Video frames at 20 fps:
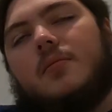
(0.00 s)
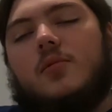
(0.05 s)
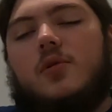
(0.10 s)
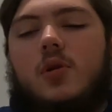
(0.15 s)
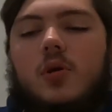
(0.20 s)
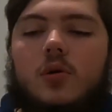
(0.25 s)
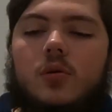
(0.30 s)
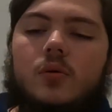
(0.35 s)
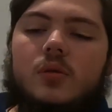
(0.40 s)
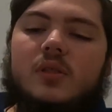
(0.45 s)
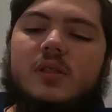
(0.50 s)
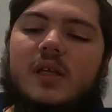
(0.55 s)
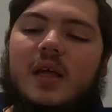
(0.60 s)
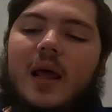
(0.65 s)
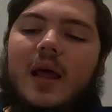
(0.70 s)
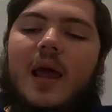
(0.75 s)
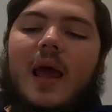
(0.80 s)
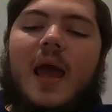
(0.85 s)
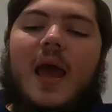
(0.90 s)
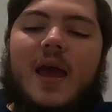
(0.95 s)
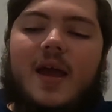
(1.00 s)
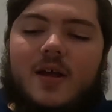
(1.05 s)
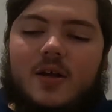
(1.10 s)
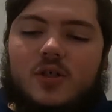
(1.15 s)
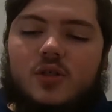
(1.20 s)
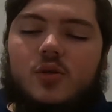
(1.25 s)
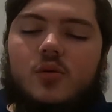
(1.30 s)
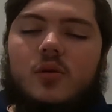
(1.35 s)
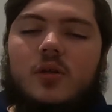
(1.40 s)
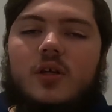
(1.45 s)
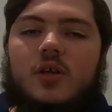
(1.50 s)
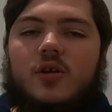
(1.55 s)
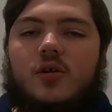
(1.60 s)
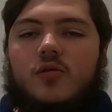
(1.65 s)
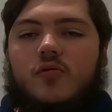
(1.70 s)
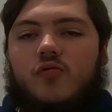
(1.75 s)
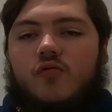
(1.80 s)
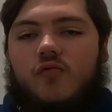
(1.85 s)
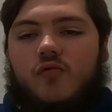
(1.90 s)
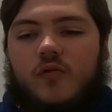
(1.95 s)
news that
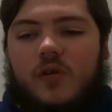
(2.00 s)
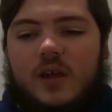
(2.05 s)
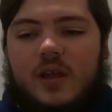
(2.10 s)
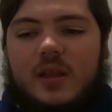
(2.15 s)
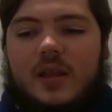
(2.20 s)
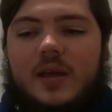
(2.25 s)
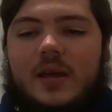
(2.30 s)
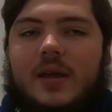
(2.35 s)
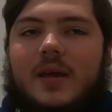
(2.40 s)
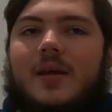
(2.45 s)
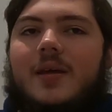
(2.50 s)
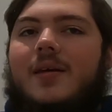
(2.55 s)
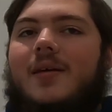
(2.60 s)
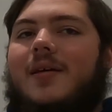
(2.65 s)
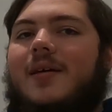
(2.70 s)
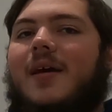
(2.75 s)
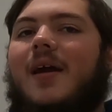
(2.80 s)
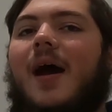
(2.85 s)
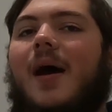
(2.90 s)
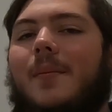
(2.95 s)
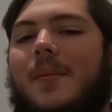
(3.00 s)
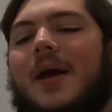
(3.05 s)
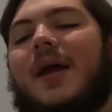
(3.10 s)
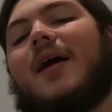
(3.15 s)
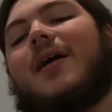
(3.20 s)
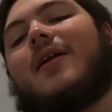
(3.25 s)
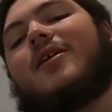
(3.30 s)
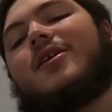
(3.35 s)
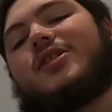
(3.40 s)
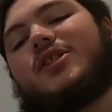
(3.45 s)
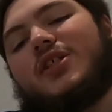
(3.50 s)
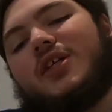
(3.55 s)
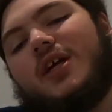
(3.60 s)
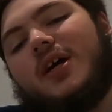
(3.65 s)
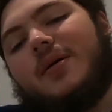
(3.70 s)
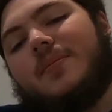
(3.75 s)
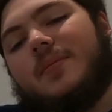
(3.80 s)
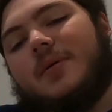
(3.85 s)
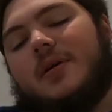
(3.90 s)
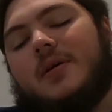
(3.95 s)
actually really got my energy
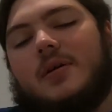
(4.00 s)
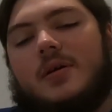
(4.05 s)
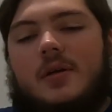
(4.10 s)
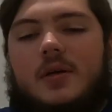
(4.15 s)
up,